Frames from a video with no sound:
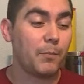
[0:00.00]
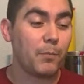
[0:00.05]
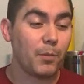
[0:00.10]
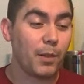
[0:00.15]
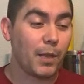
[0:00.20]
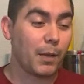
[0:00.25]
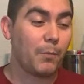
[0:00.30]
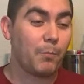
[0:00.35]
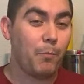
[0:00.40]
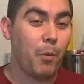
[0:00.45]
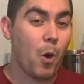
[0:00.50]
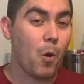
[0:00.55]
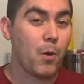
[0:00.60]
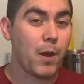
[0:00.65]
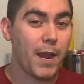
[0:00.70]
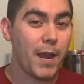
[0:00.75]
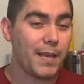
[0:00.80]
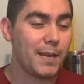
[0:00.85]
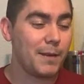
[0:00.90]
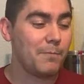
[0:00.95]
like poke
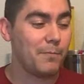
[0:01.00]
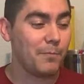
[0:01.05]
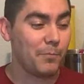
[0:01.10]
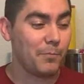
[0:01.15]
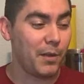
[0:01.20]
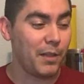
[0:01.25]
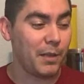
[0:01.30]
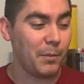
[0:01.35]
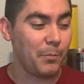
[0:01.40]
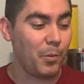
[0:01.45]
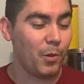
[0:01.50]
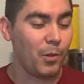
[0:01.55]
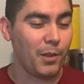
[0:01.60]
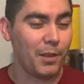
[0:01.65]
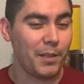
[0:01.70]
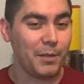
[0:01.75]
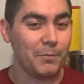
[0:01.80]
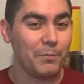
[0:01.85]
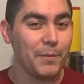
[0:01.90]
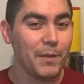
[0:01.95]
at them and probably pull
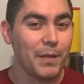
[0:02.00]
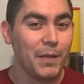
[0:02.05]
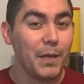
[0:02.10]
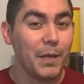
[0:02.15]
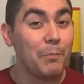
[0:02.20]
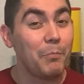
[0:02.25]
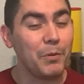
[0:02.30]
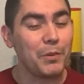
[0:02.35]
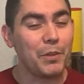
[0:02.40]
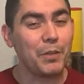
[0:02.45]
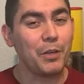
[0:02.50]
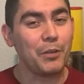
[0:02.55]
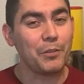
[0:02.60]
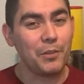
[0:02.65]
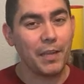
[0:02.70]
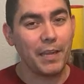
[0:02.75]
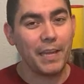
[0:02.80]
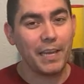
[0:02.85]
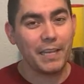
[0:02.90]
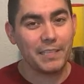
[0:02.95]
on them. But the good
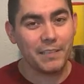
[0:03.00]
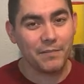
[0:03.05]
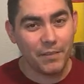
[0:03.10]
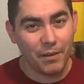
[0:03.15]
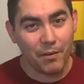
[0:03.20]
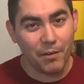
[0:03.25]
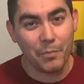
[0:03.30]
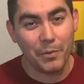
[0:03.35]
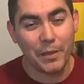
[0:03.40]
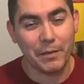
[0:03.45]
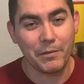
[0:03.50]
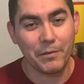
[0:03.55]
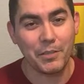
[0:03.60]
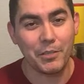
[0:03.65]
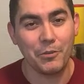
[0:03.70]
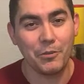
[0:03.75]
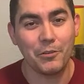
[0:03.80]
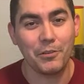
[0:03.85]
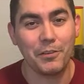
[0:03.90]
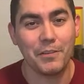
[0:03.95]
thing is if you ever play with
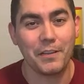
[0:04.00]
the